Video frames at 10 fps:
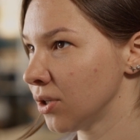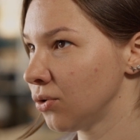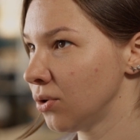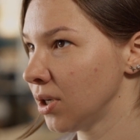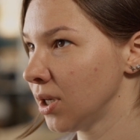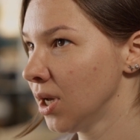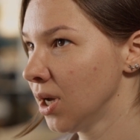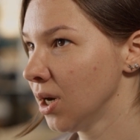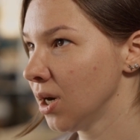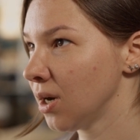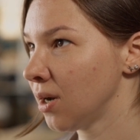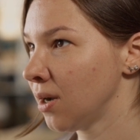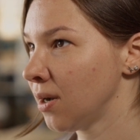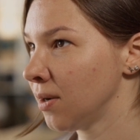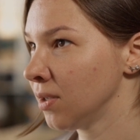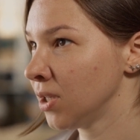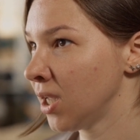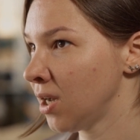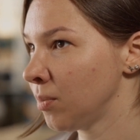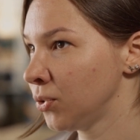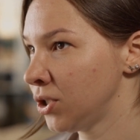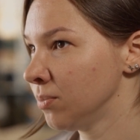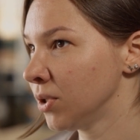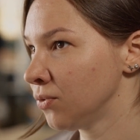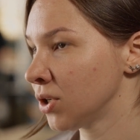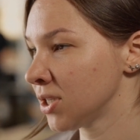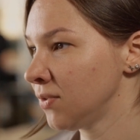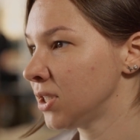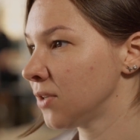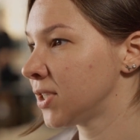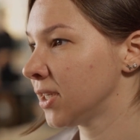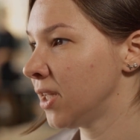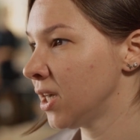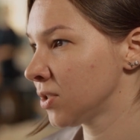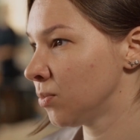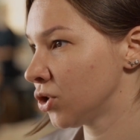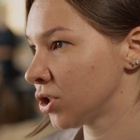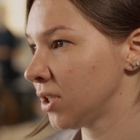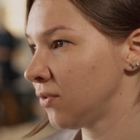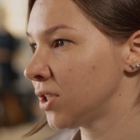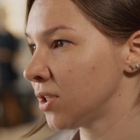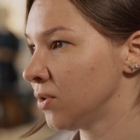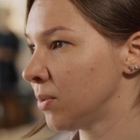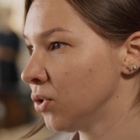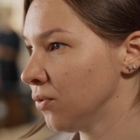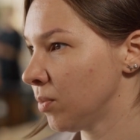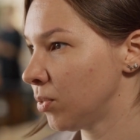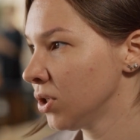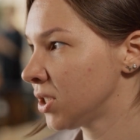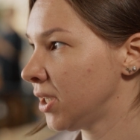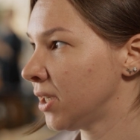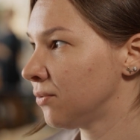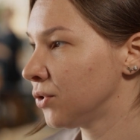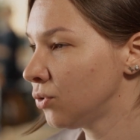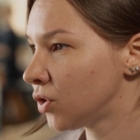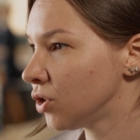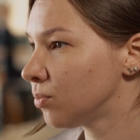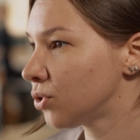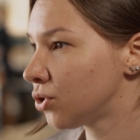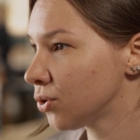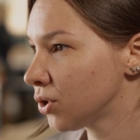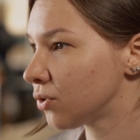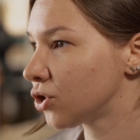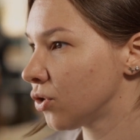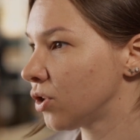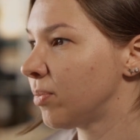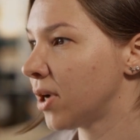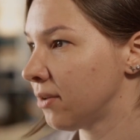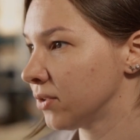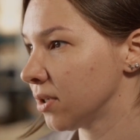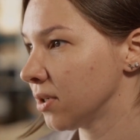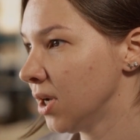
In my mind, I was looking for a person who would always be able to answer my questions so that I could intuitively feel that this was the truth.